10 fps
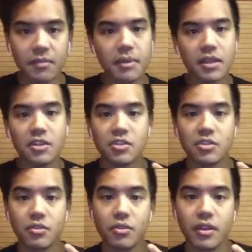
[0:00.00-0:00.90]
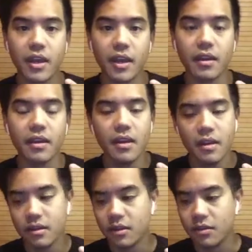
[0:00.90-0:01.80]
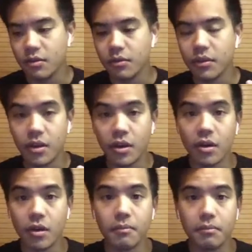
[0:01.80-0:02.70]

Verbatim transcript: making sure that you know their